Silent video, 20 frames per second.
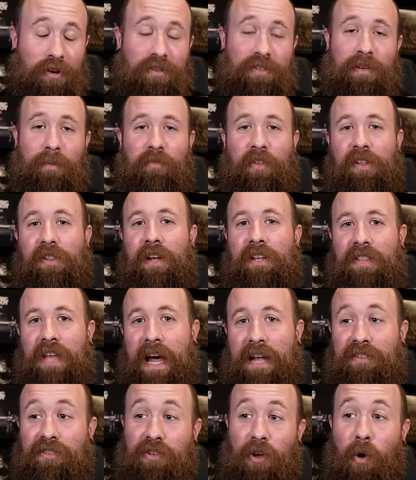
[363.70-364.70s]
or something like
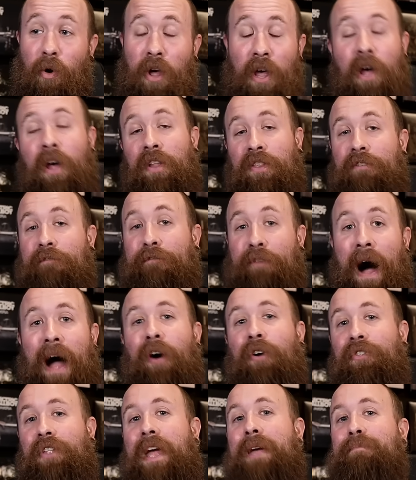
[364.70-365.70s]
that. So the
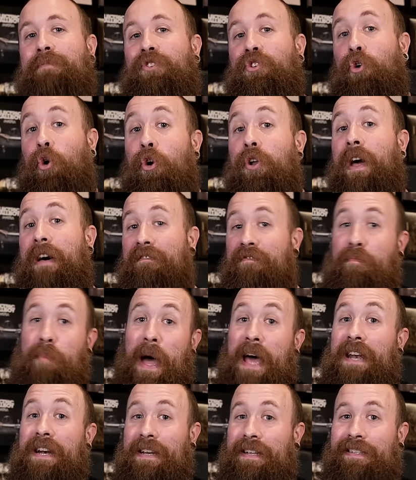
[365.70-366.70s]
file names could have
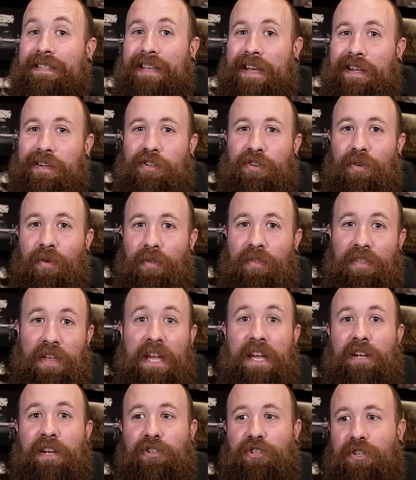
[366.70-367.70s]
been an intentional
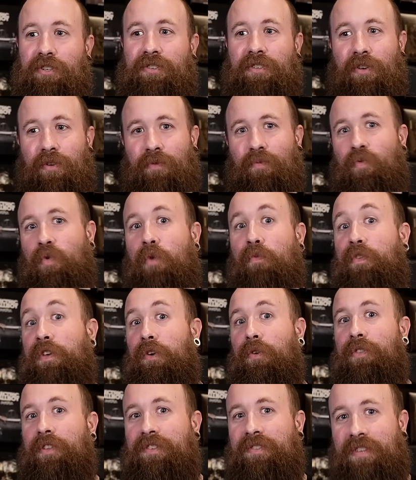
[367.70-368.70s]
thing just to
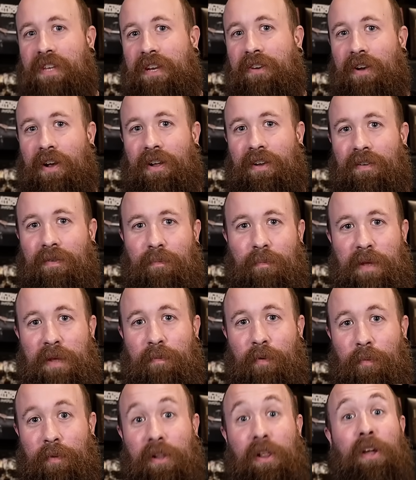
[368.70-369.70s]
reveal the secret and
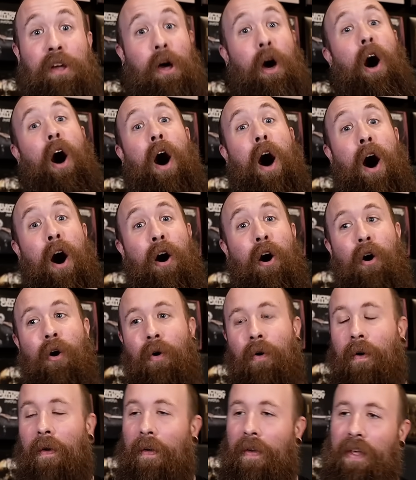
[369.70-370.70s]
people be like,
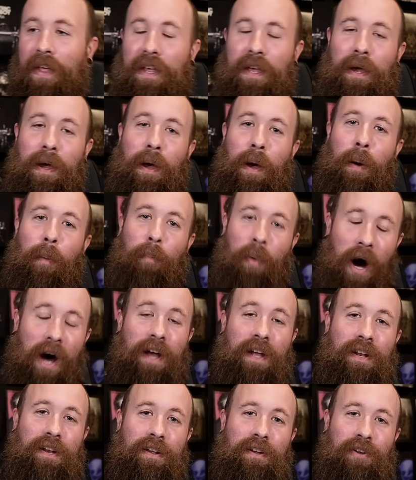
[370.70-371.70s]
oh,
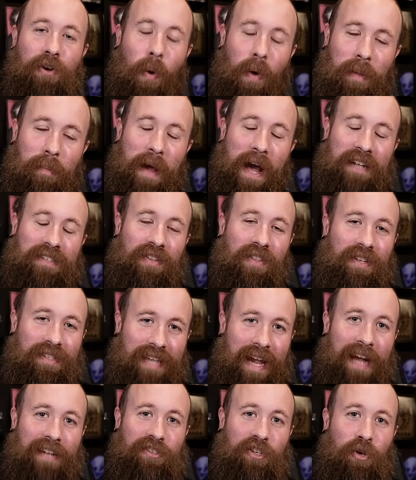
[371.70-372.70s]
but going back to the
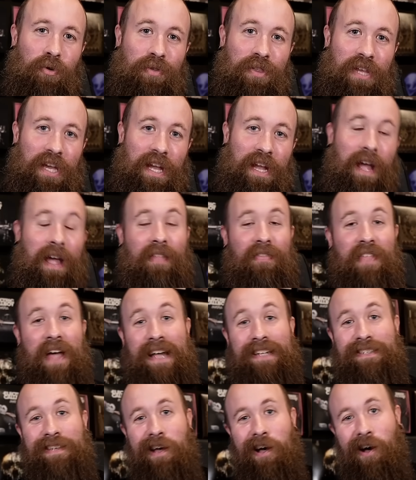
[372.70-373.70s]
tattoo thing,
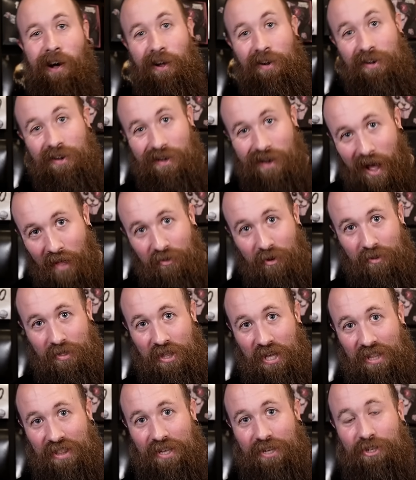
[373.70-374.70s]
that's another
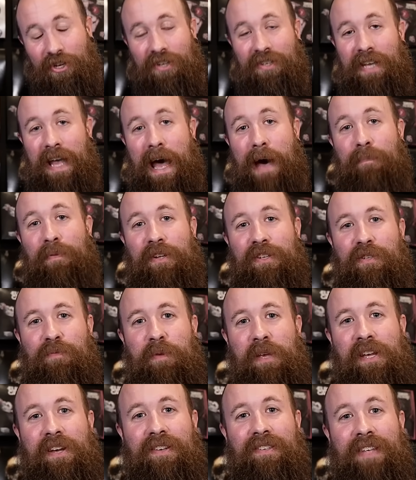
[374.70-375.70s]
thing that just happened
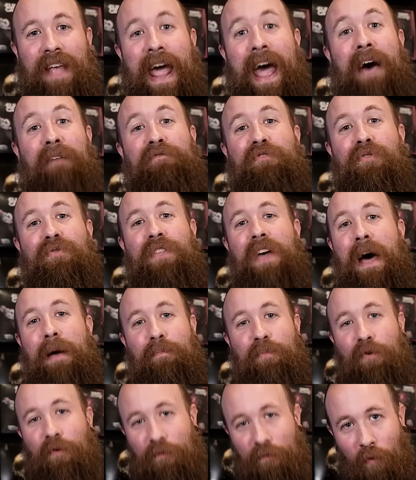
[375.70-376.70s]
because after that
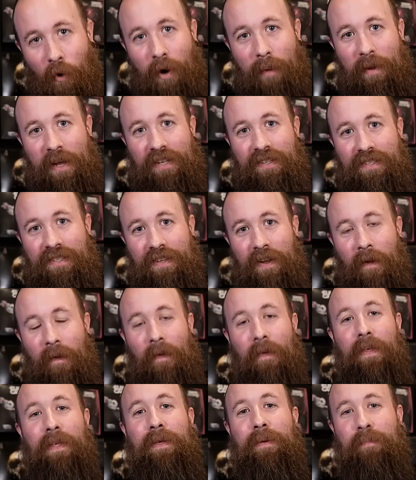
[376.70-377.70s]
performance,
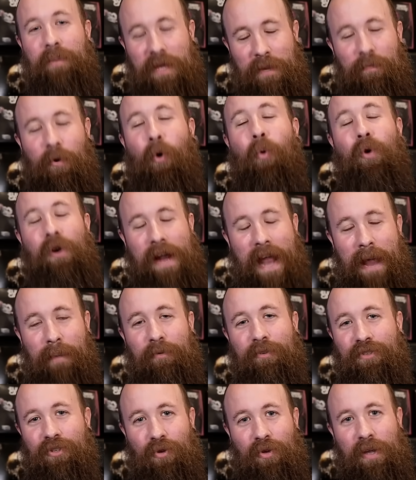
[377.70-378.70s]
people were
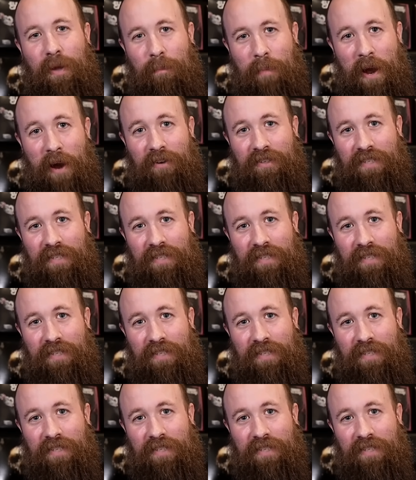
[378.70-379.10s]
able to compare